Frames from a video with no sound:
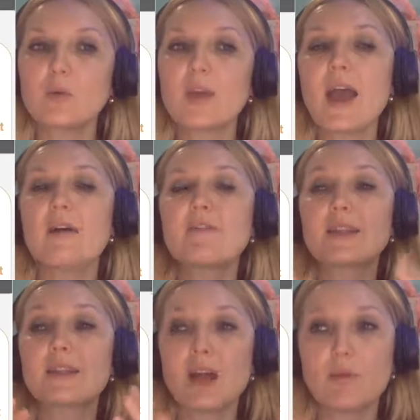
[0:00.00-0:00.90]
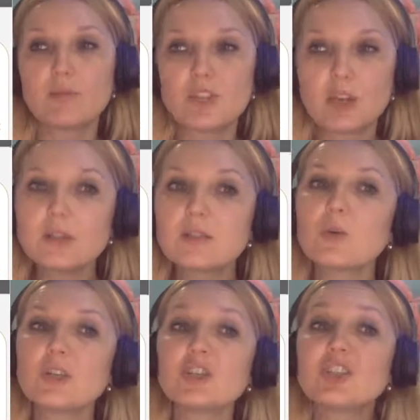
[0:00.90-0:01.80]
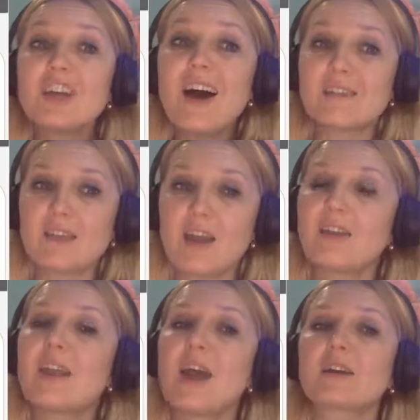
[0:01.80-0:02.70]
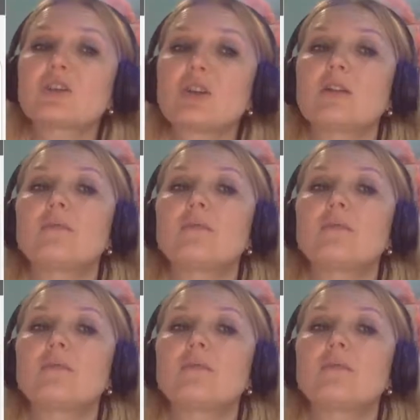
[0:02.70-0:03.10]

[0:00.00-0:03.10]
We have a subject which does an action.